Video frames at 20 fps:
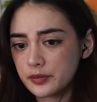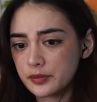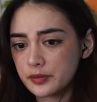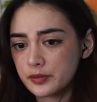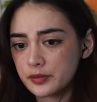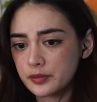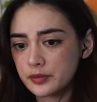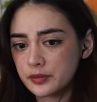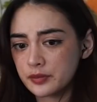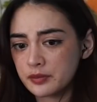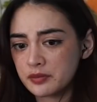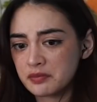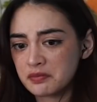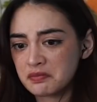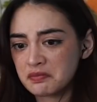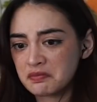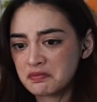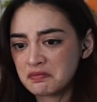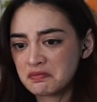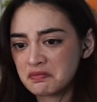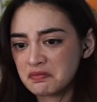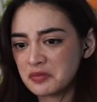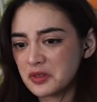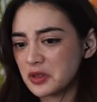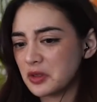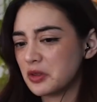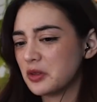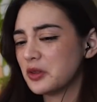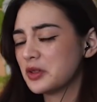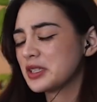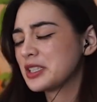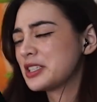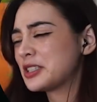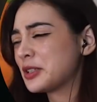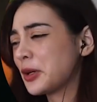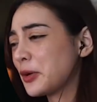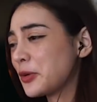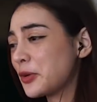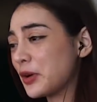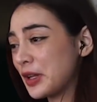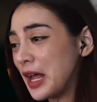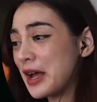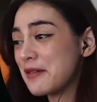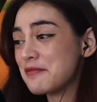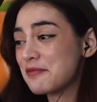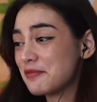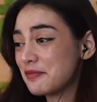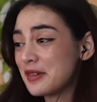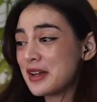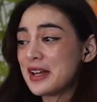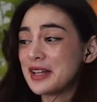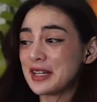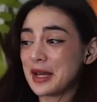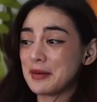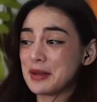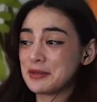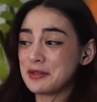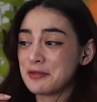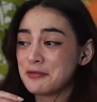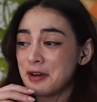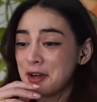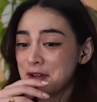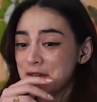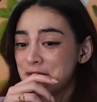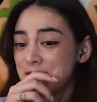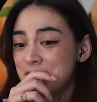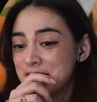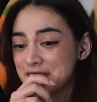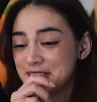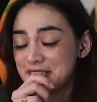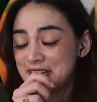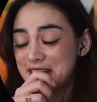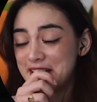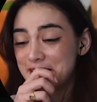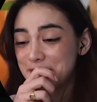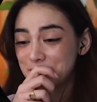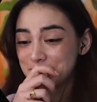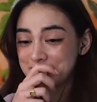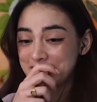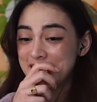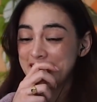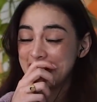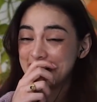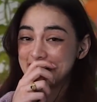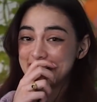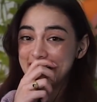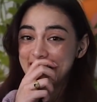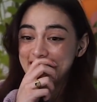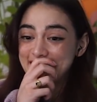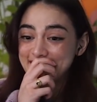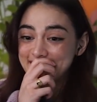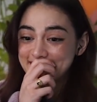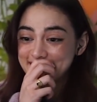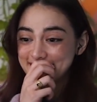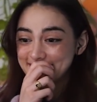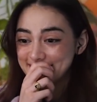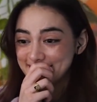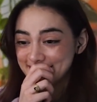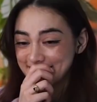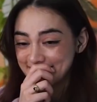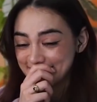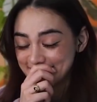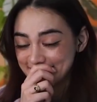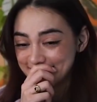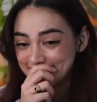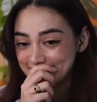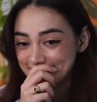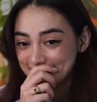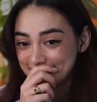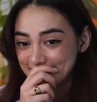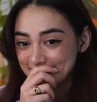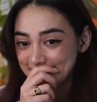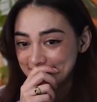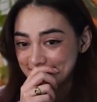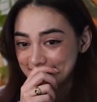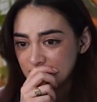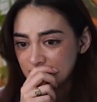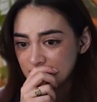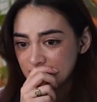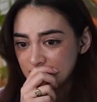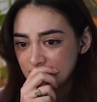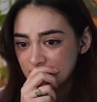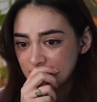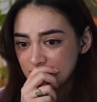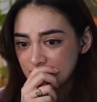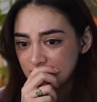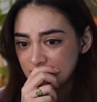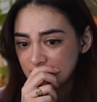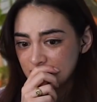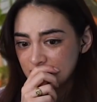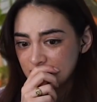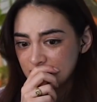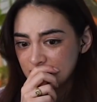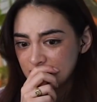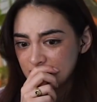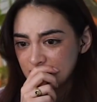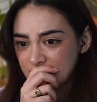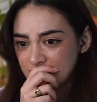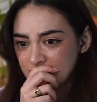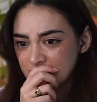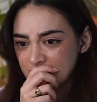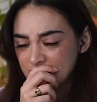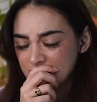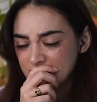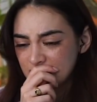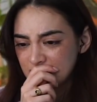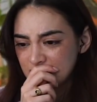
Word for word: dead on the ground. Oh, so... That, that makes me fucking physically ill seeing that. Shoulder blades. And he must